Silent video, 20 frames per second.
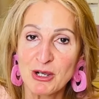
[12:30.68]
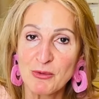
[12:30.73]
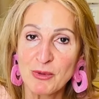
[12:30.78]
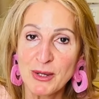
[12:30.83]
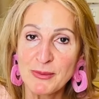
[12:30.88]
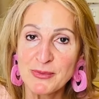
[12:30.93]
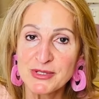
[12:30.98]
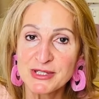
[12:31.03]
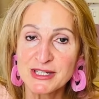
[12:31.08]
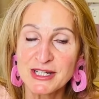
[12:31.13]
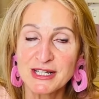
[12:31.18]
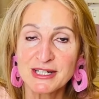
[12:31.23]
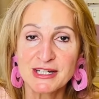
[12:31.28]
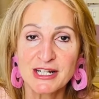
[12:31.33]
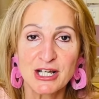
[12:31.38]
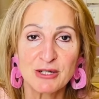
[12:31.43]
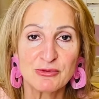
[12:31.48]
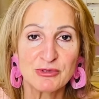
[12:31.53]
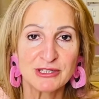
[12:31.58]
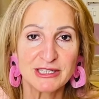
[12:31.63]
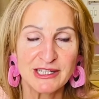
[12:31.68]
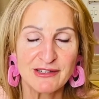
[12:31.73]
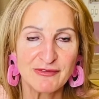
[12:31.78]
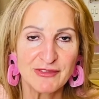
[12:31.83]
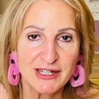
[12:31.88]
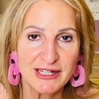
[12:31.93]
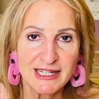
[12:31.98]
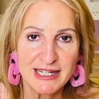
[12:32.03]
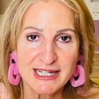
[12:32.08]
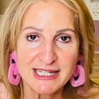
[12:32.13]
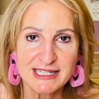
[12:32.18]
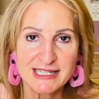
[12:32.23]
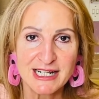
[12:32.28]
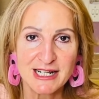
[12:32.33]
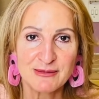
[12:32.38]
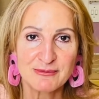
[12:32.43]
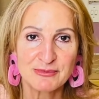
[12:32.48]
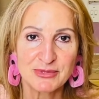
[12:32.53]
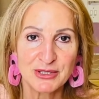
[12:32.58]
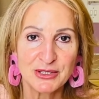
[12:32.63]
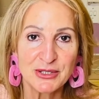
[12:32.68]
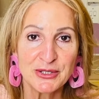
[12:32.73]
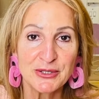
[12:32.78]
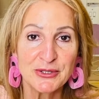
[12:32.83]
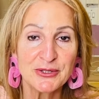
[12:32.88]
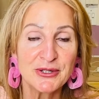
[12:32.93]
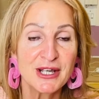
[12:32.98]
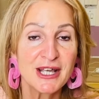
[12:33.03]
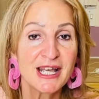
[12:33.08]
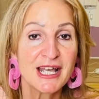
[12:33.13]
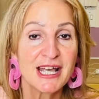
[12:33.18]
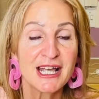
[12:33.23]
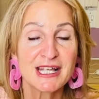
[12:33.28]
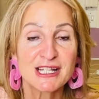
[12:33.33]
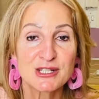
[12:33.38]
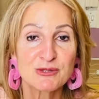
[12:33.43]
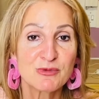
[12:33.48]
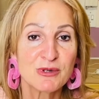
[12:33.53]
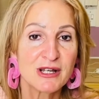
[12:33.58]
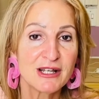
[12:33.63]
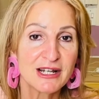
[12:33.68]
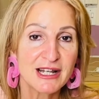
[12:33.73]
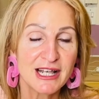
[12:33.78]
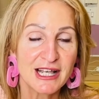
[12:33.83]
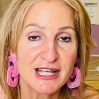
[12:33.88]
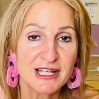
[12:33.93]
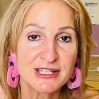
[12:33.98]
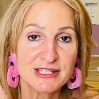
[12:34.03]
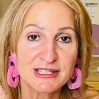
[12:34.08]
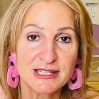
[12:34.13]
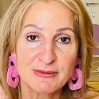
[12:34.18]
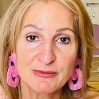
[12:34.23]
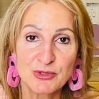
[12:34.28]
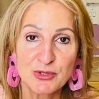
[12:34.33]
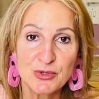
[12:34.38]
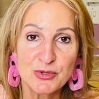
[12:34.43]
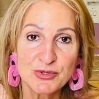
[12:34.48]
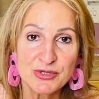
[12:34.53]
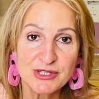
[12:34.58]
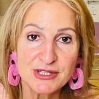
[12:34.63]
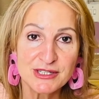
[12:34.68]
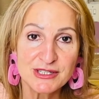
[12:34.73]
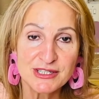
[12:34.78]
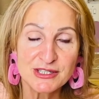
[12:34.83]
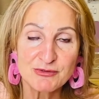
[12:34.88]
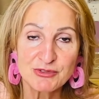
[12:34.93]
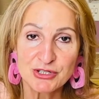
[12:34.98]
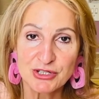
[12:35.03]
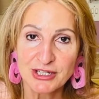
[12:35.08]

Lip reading: website. I will leave the links down below, as well as some courses which are